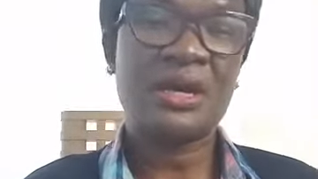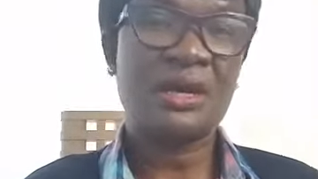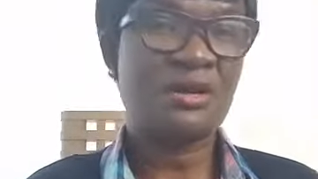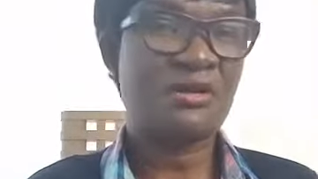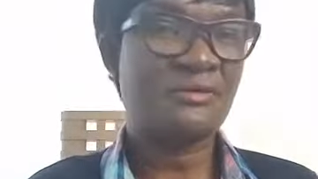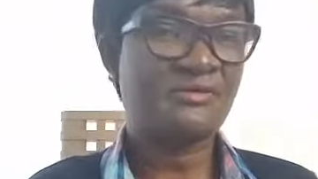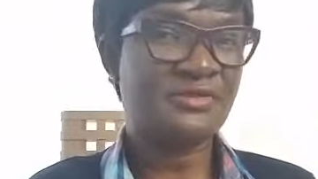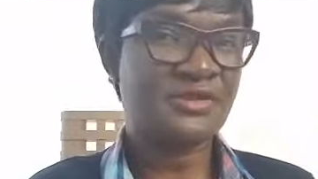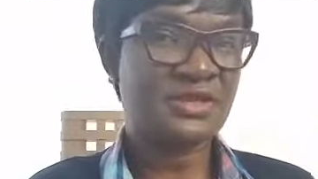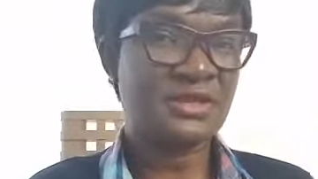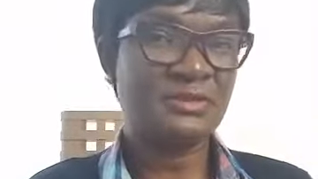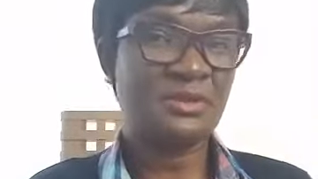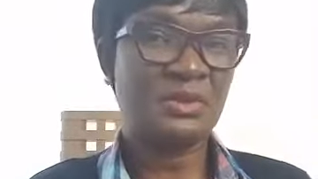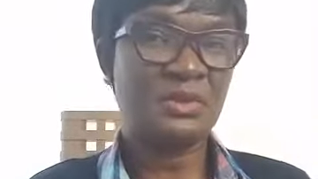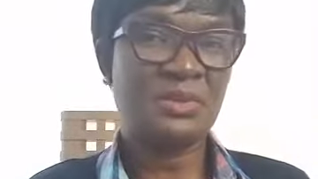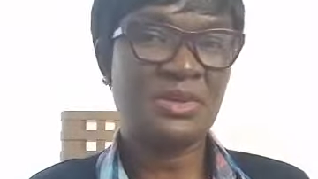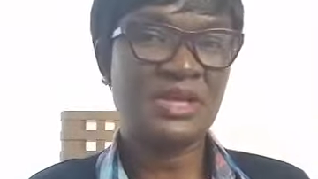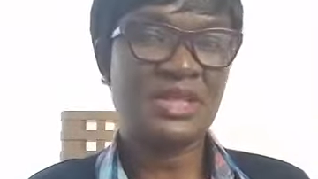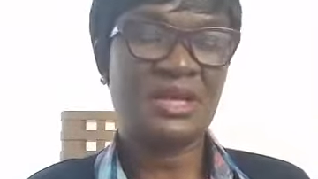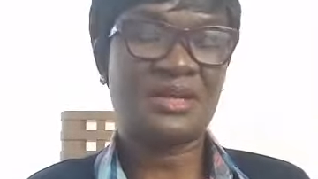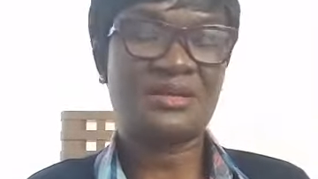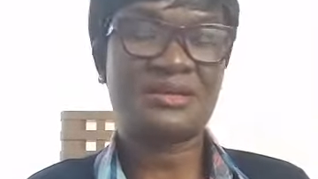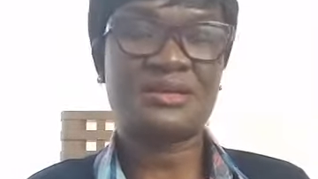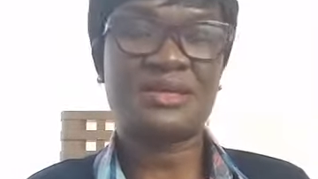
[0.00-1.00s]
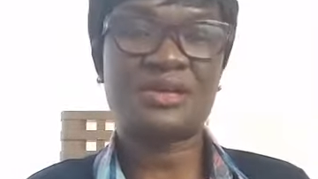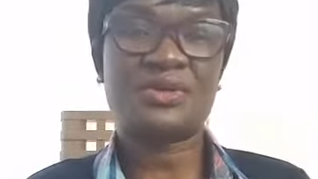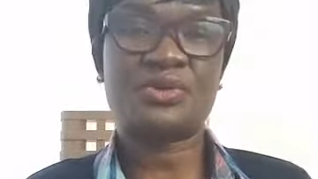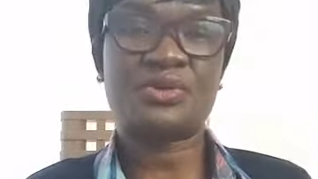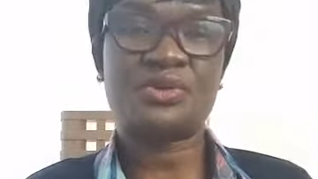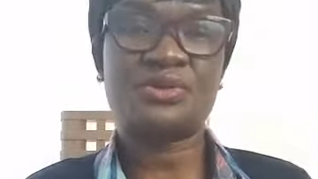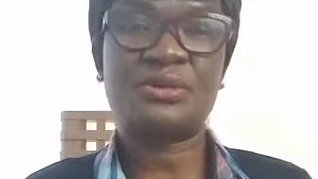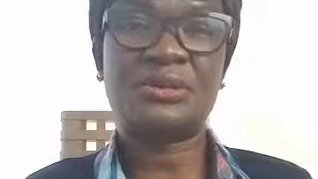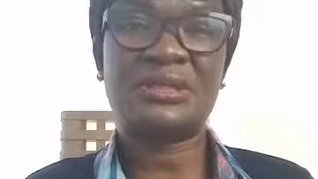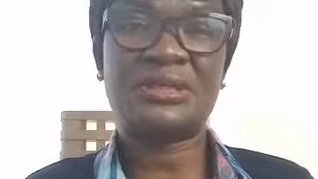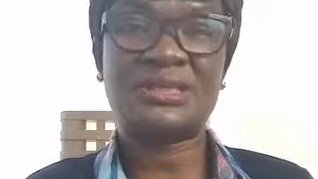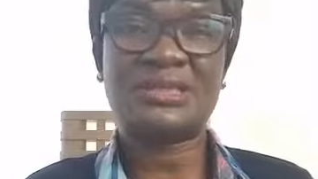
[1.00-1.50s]
comfortable with our
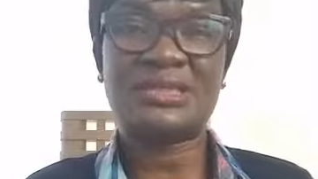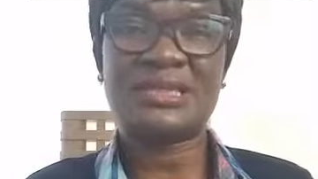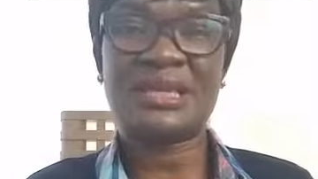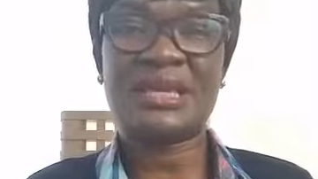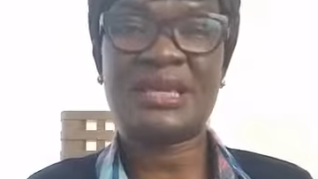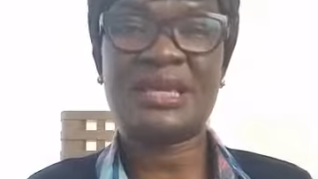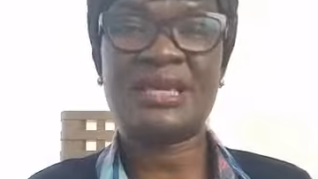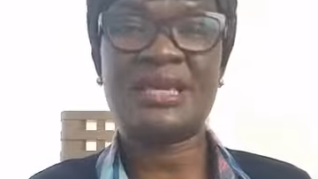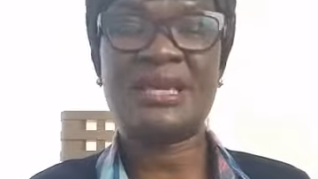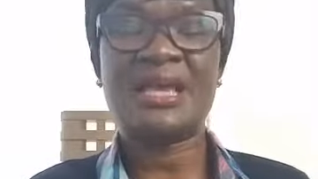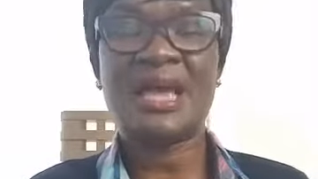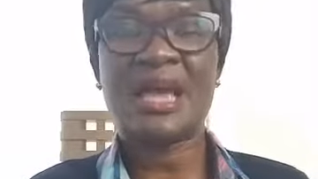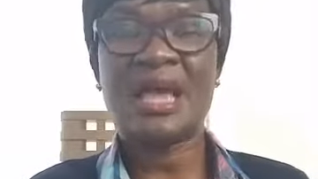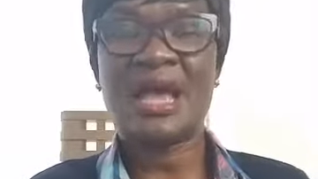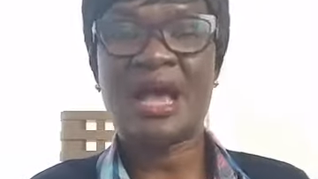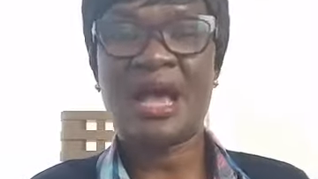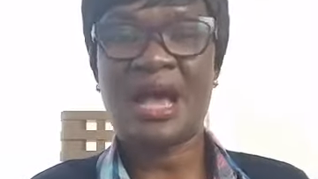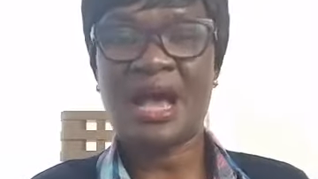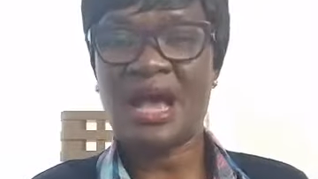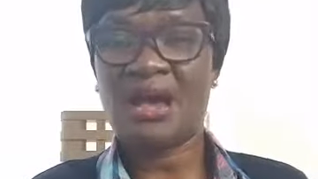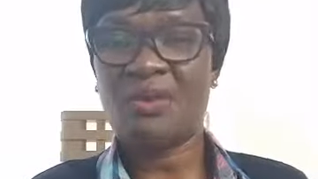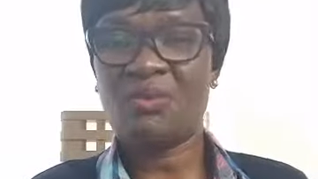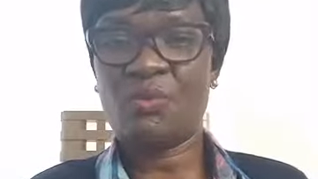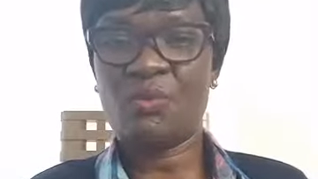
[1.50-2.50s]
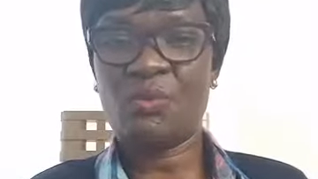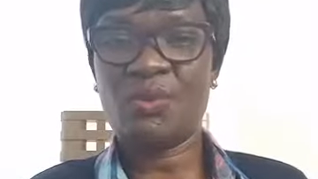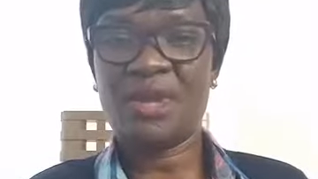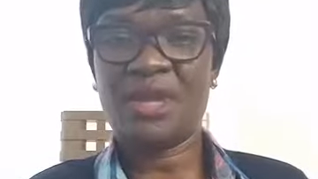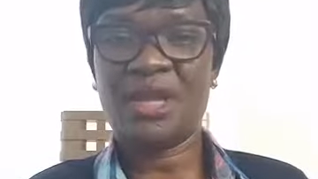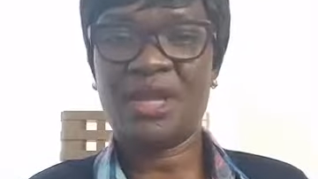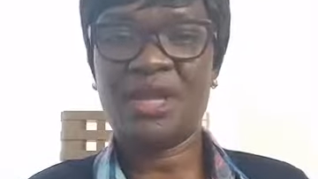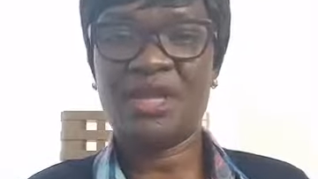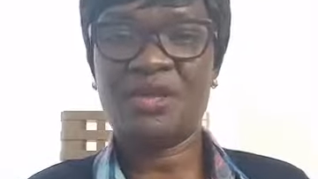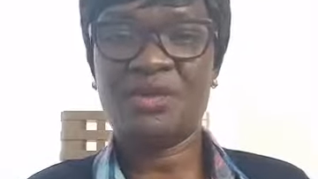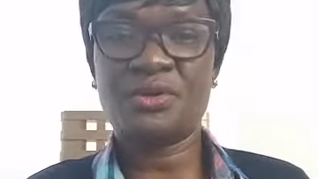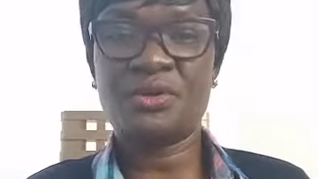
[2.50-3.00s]
sexuality and
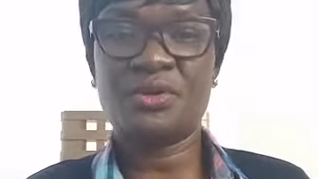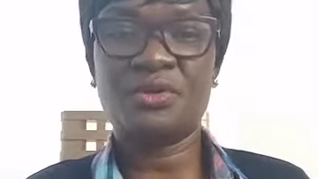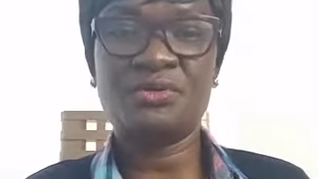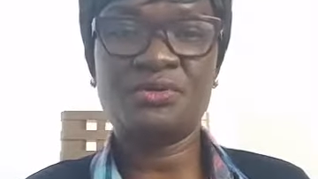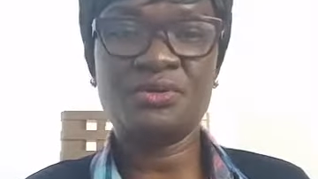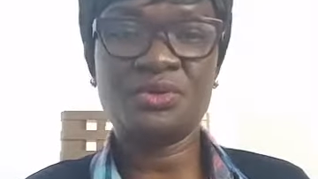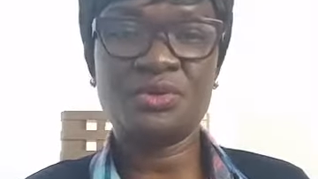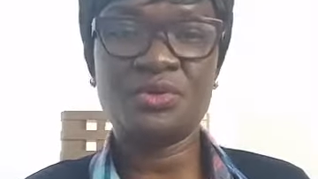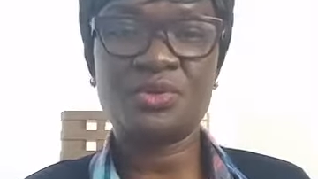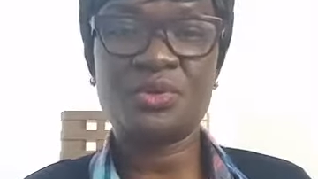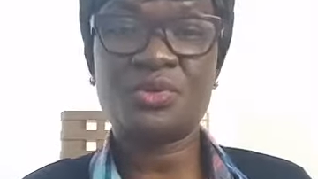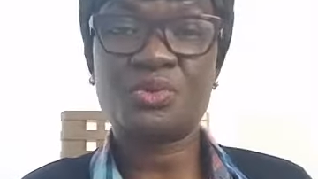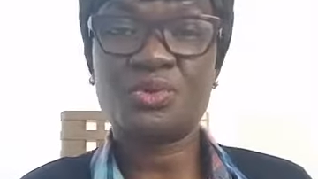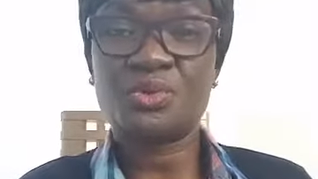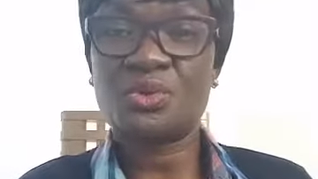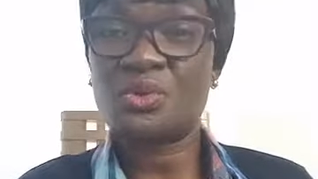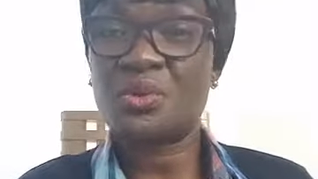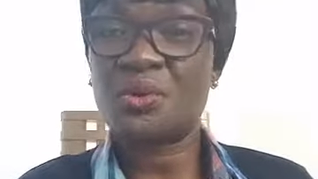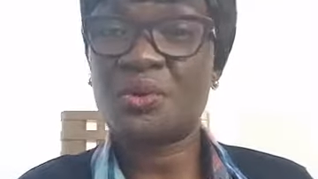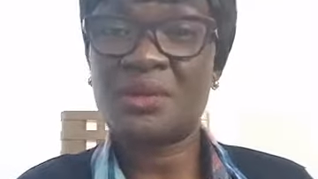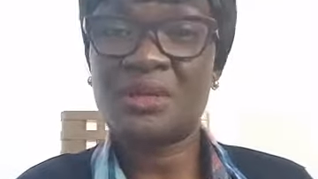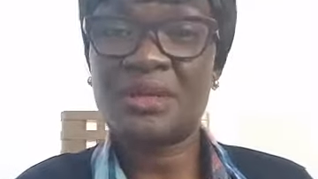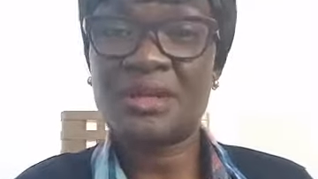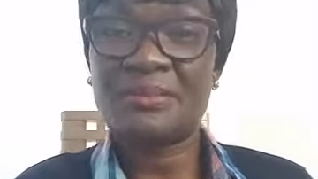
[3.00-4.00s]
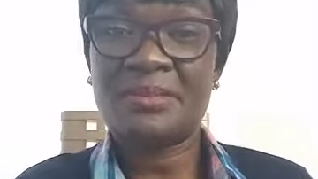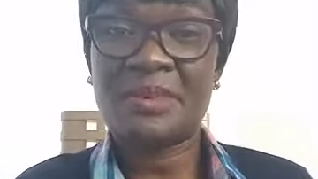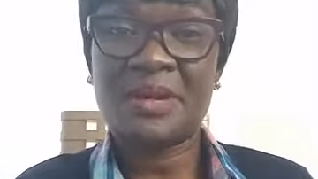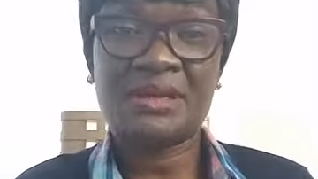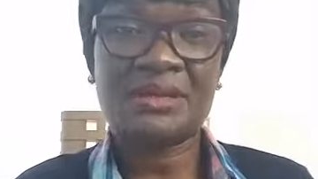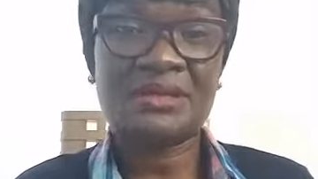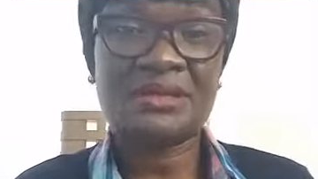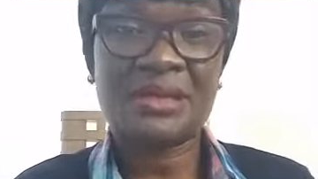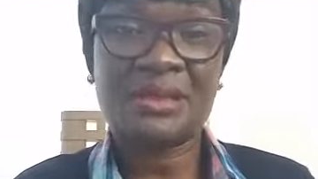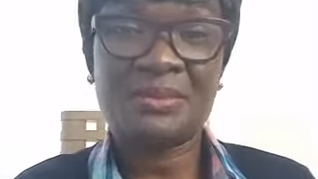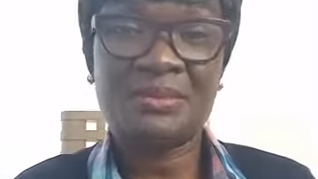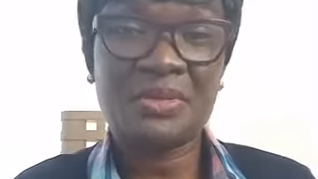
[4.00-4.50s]
we're not used to talking
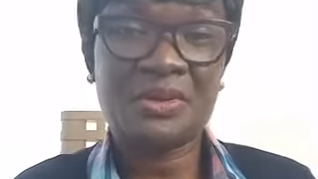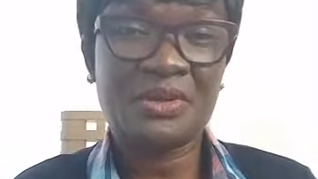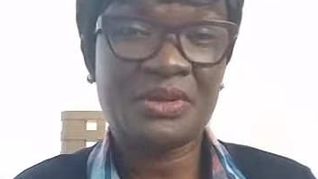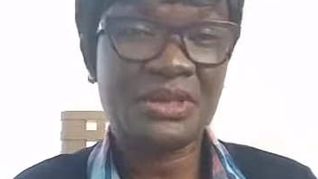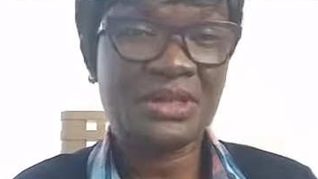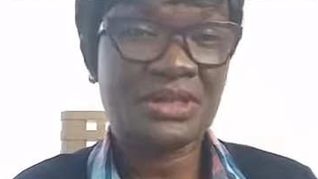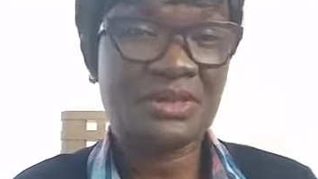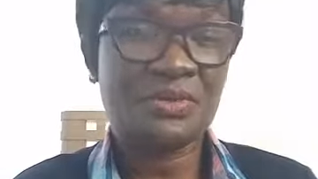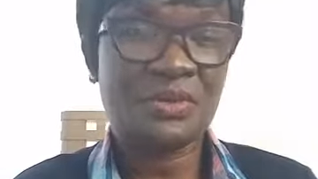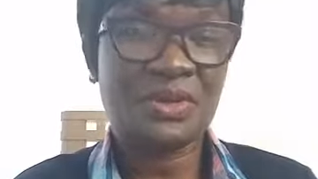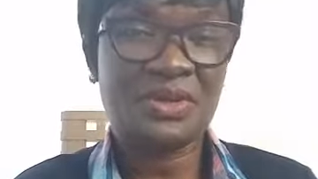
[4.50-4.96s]
about our bodies.